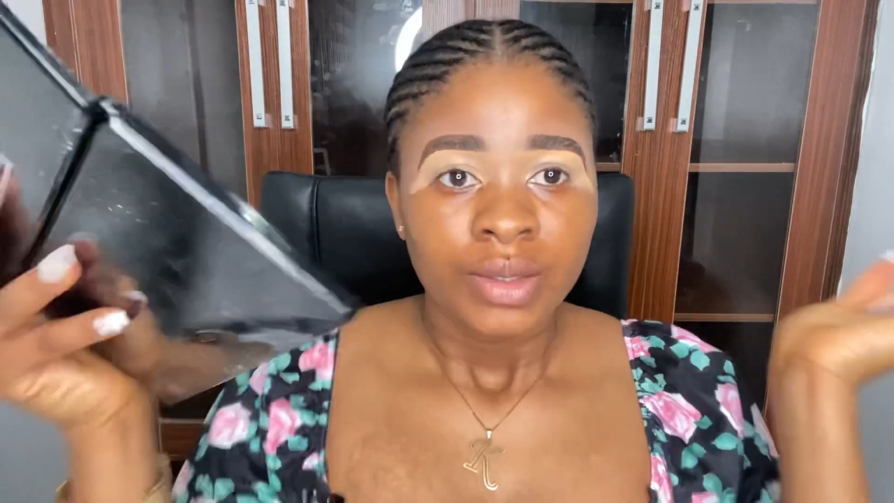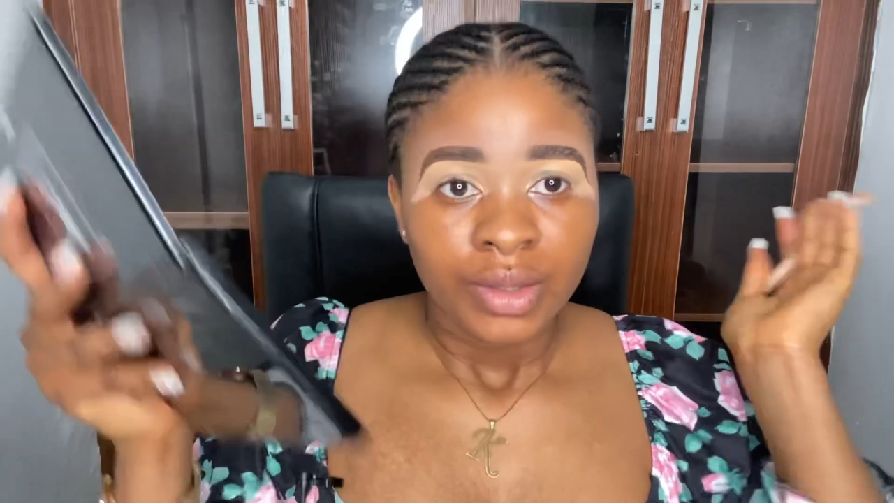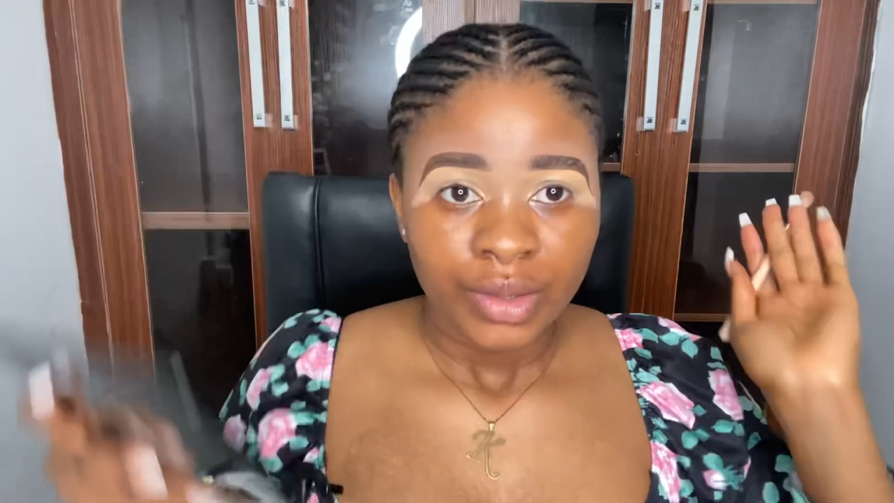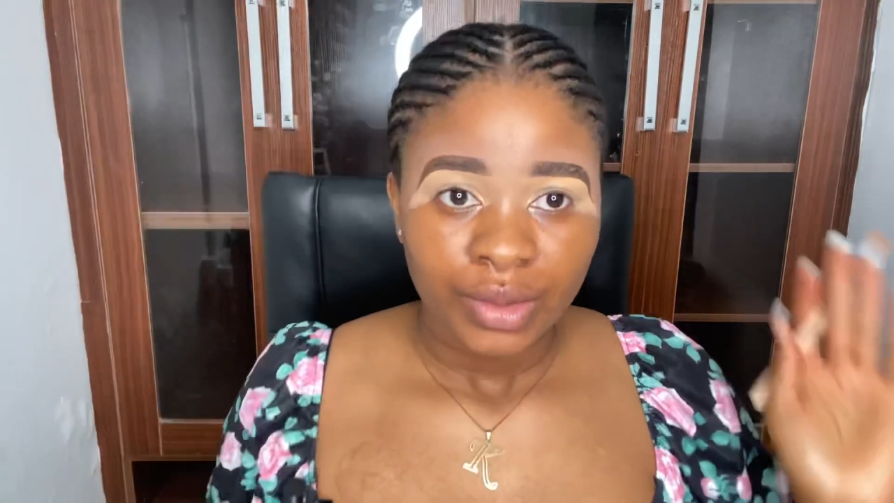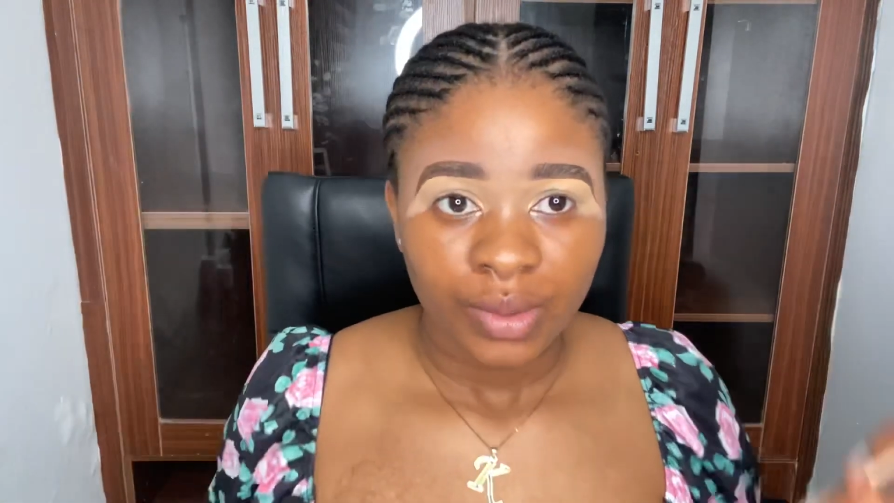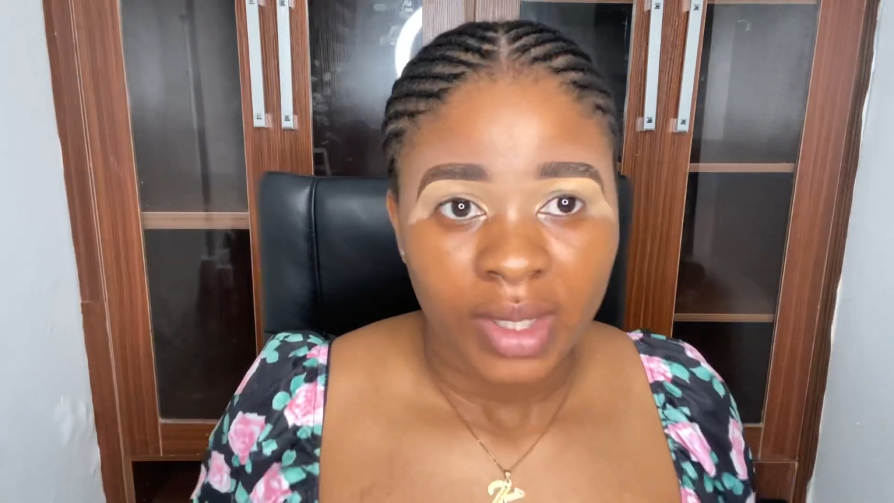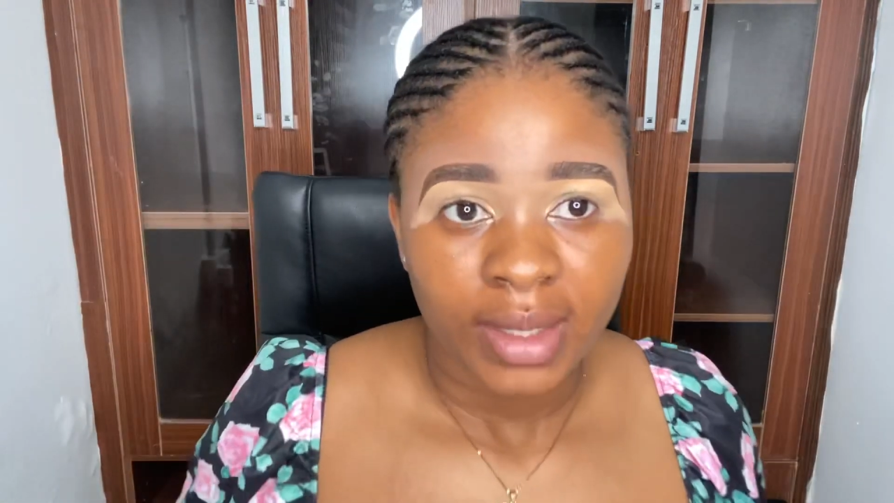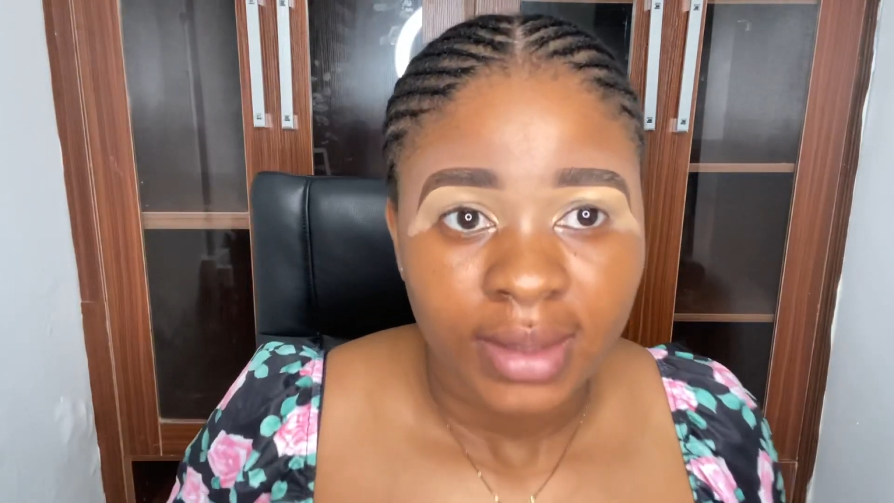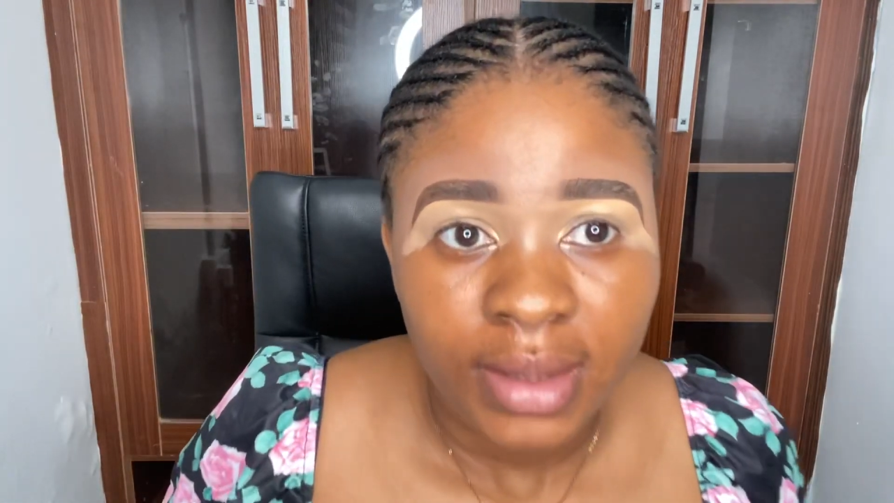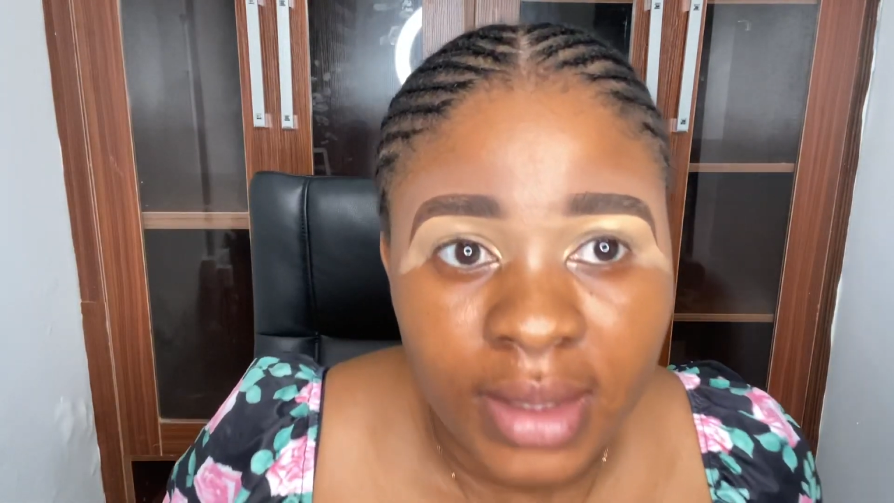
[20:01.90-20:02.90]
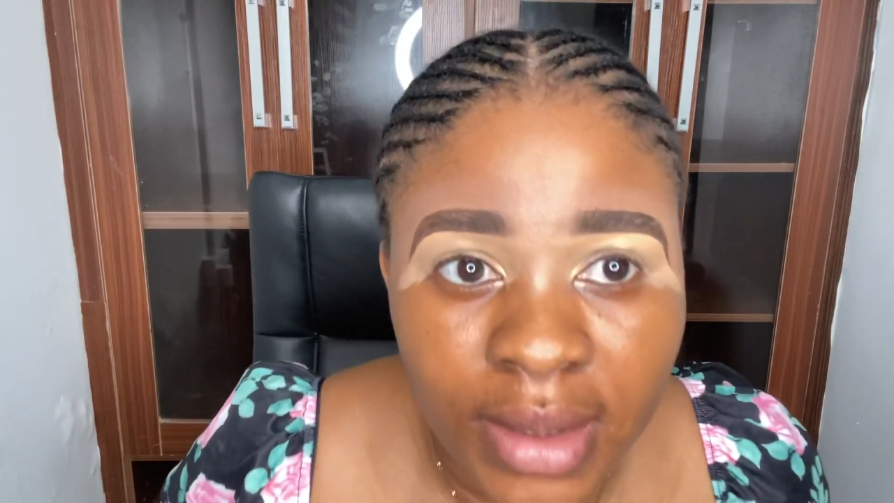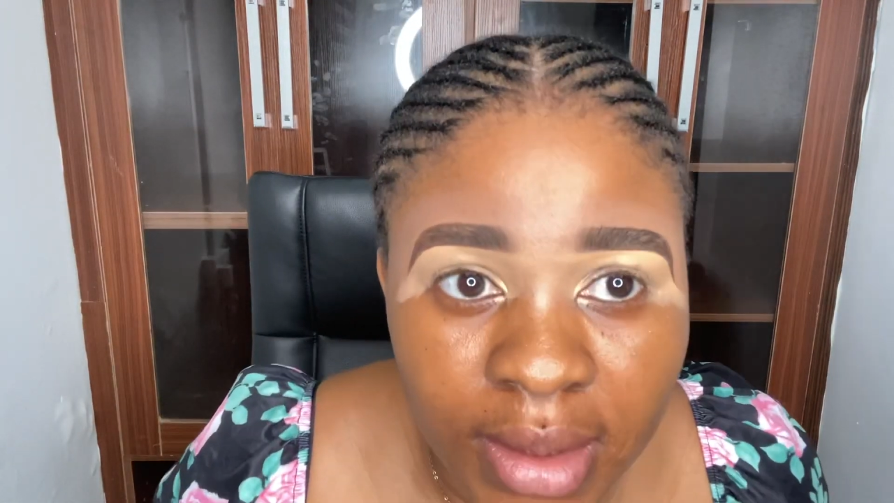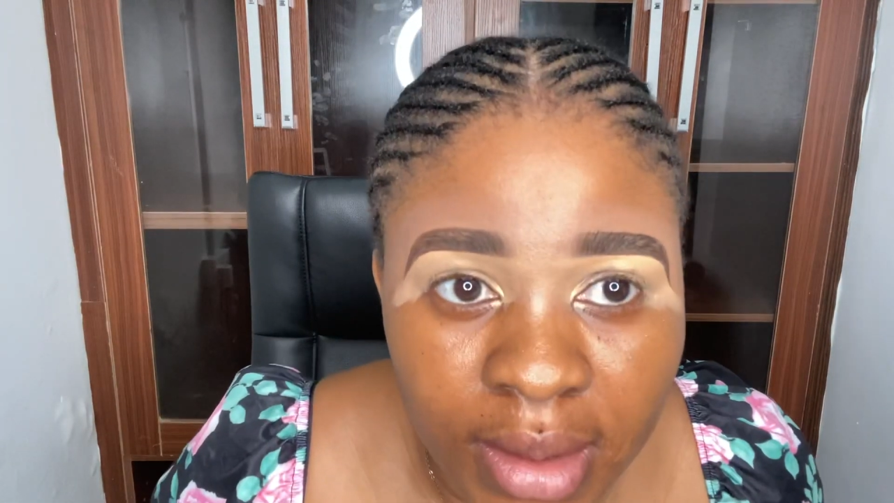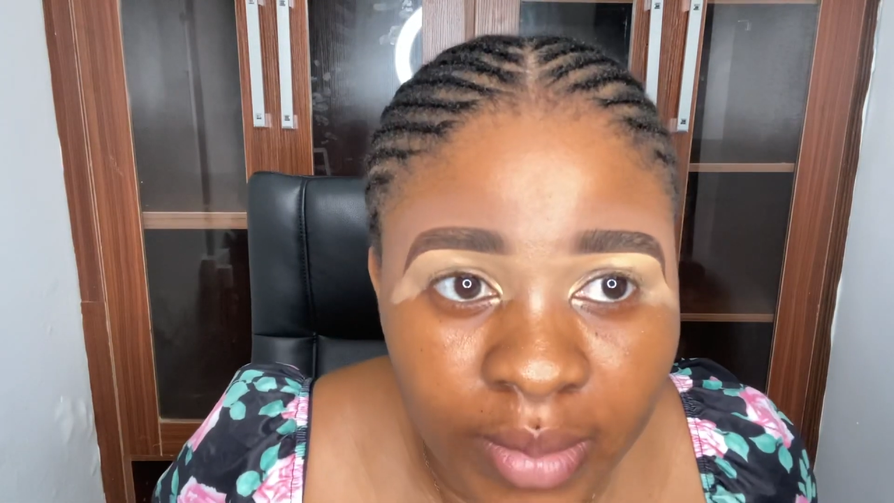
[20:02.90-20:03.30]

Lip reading: So guys, this is